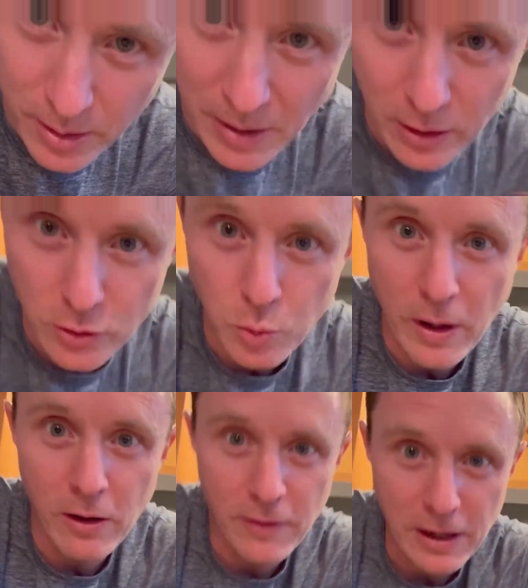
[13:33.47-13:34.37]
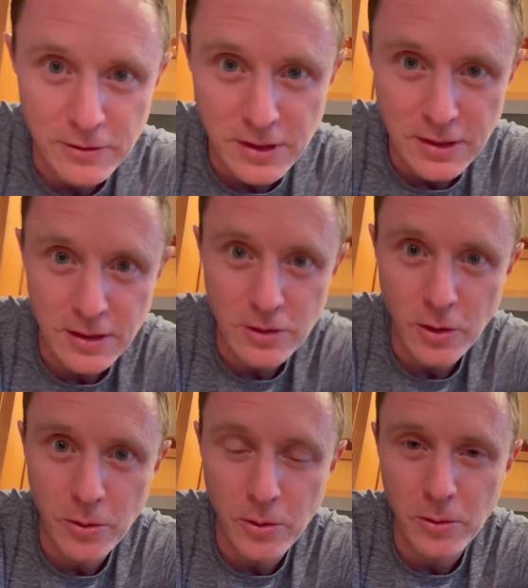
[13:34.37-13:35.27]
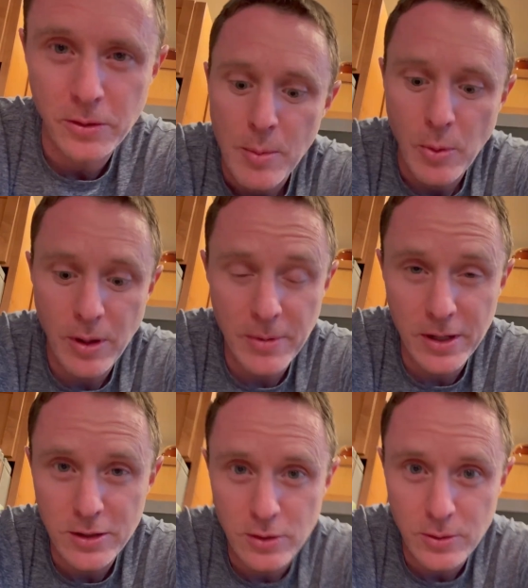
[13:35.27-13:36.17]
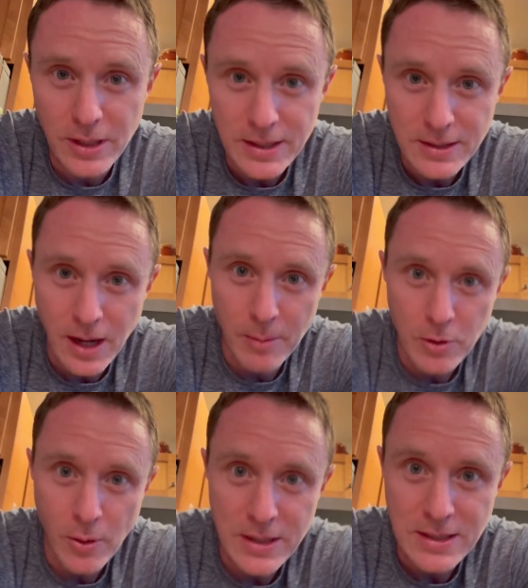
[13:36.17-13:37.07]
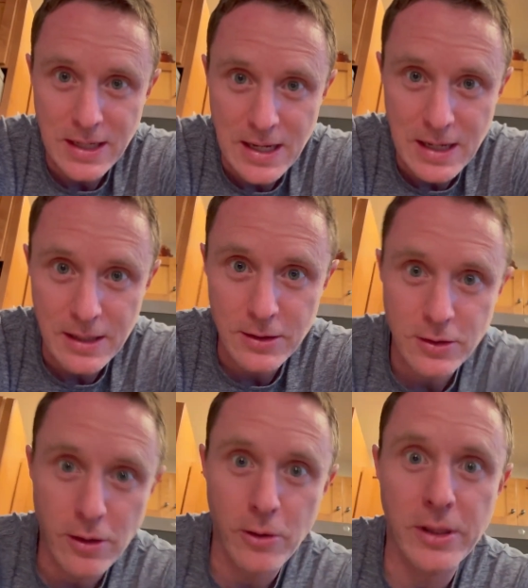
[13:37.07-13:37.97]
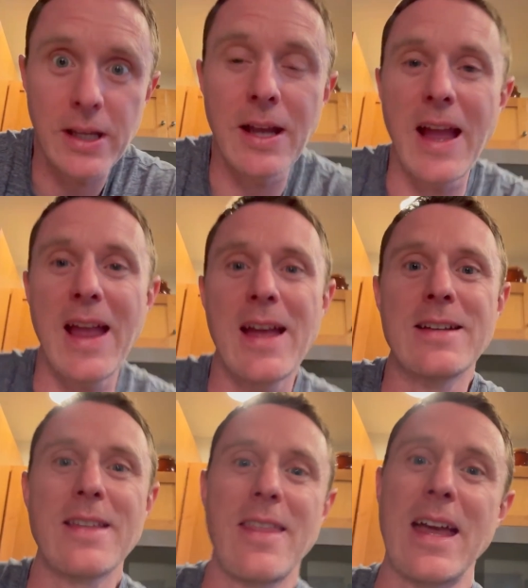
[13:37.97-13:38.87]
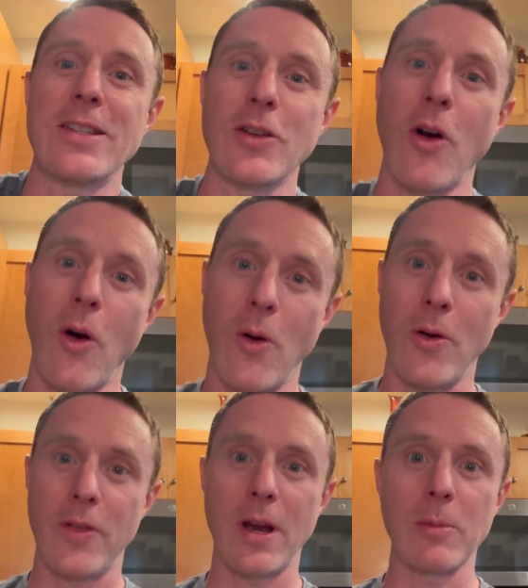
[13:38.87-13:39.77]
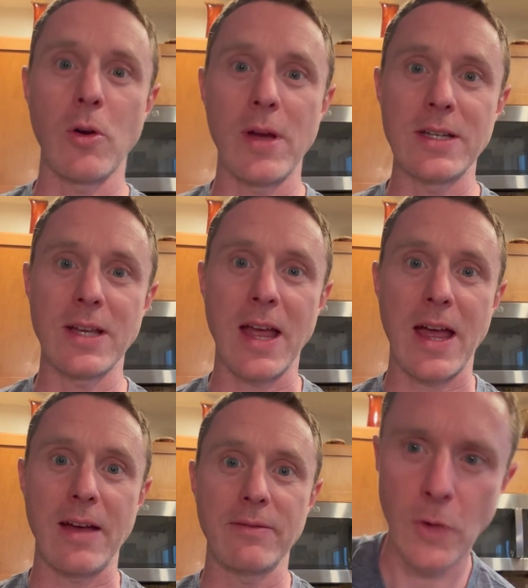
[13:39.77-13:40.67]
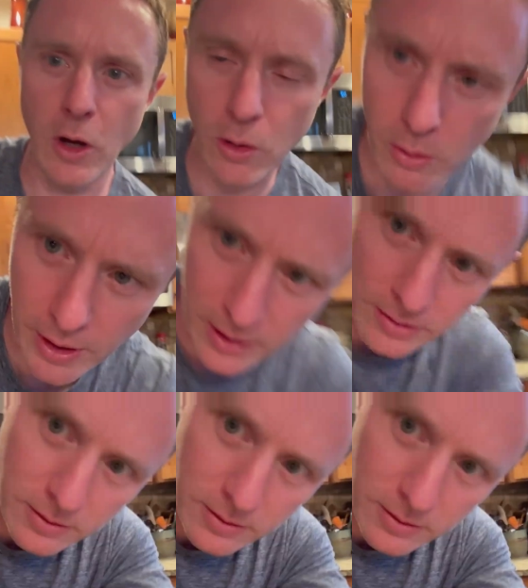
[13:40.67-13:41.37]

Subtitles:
about 12 ounces in total. But what I'm gonna do is I'm going to eat it slowly, and that's all that I'm going to have. Oh, and